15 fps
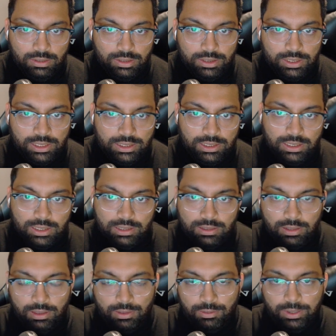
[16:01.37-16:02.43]
originating
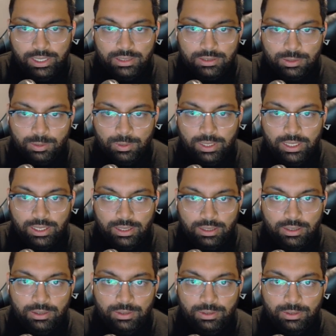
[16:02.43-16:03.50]
3 square
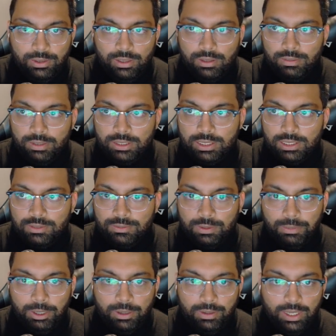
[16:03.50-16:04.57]
cone originating
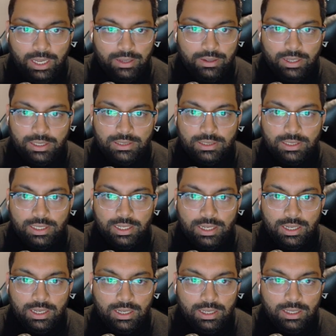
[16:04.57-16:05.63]
from you. Yeah, nice.
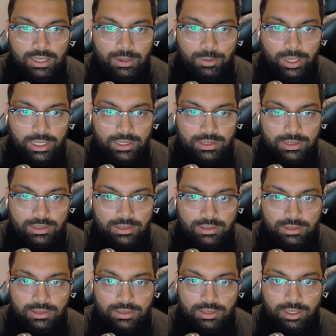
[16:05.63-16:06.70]
That works.
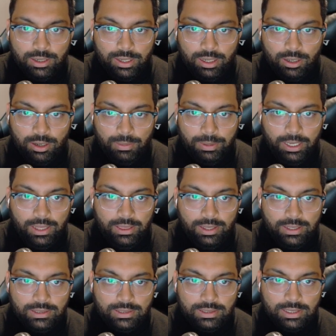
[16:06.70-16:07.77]
So I can copy
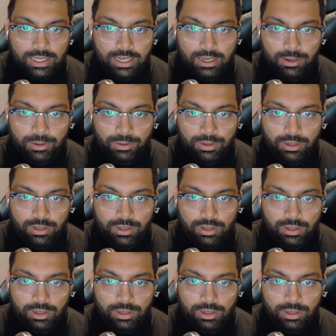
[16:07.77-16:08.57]
this down